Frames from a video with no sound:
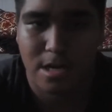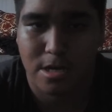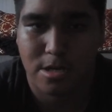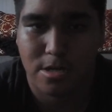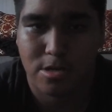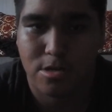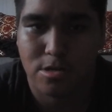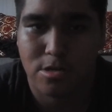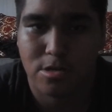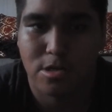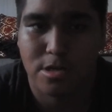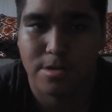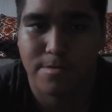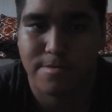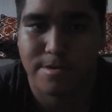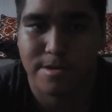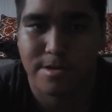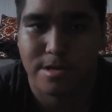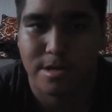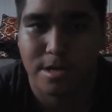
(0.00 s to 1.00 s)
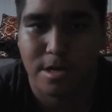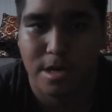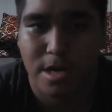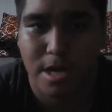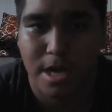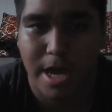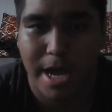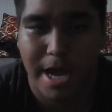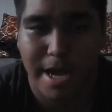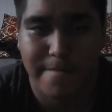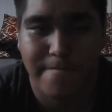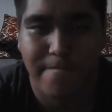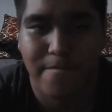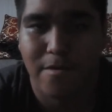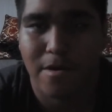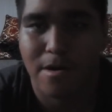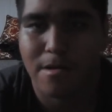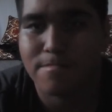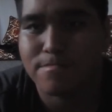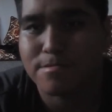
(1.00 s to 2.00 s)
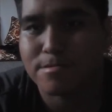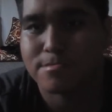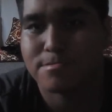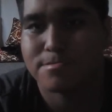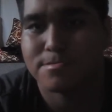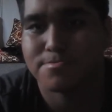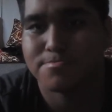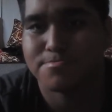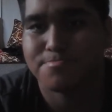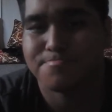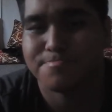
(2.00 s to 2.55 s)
a YouTuber had problems,